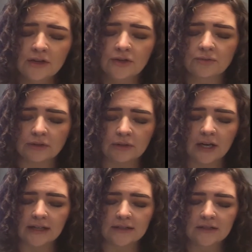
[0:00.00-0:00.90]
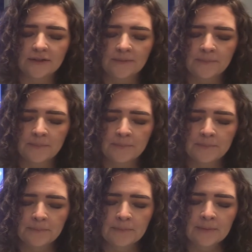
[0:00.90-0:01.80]
through us.
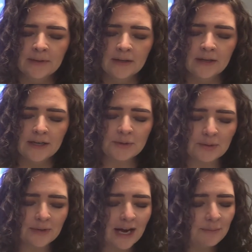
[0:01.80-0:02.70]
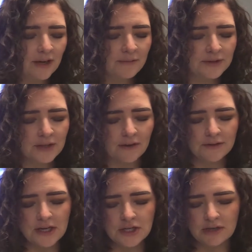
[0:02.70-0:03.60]
As we wrap up this
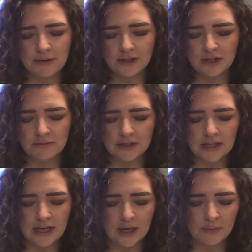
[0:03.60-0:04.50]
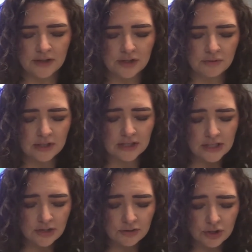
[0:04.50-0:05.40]
conversation about humility, God, I pray that you would
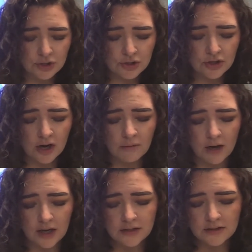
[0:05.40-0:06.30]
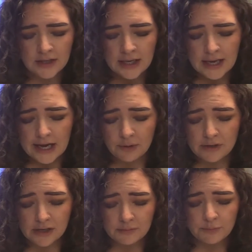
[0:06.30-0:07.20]
continue to show us how we
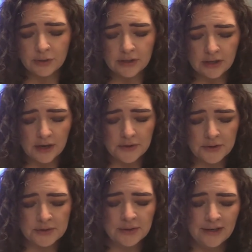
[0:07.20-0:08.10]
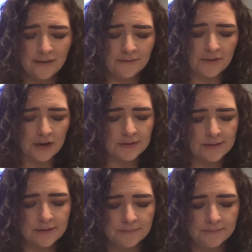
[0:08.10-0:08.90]
can put others first.